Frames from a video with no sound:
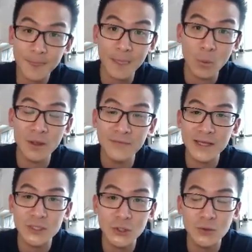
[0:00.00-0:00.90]
Well, if
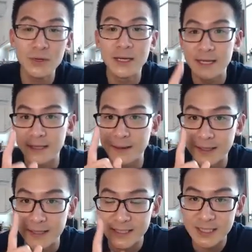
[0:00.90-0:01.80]
that's you, then
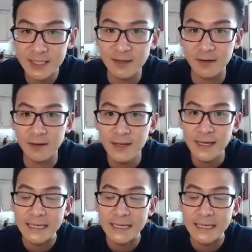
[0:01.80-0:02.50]
consider